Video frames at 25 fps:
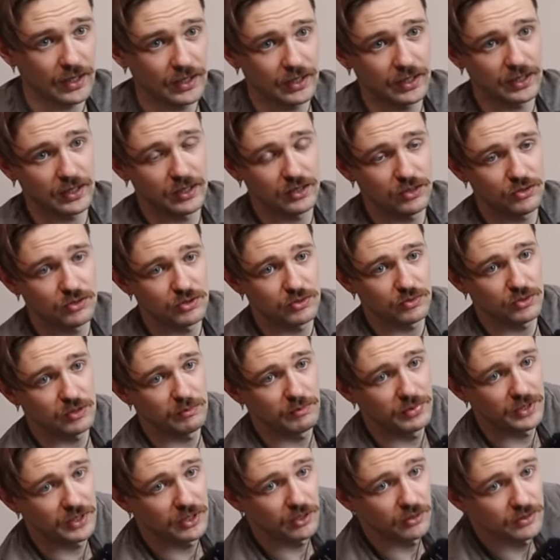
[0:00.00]
uh, usual
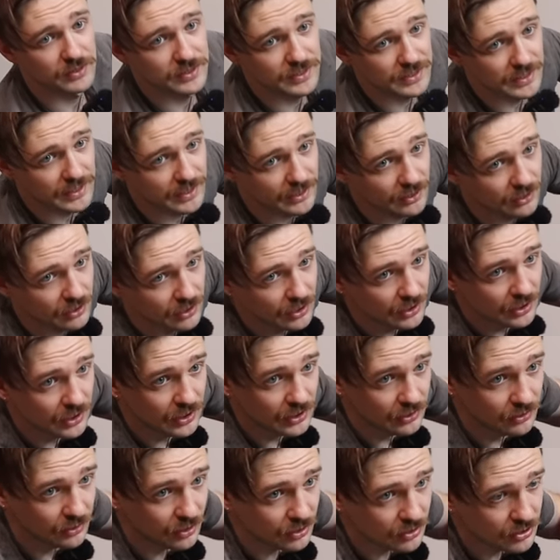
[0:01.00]
Begode style.
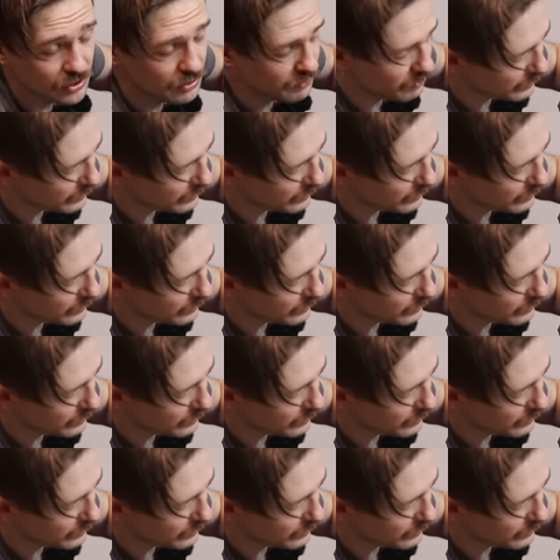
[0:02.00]
Not too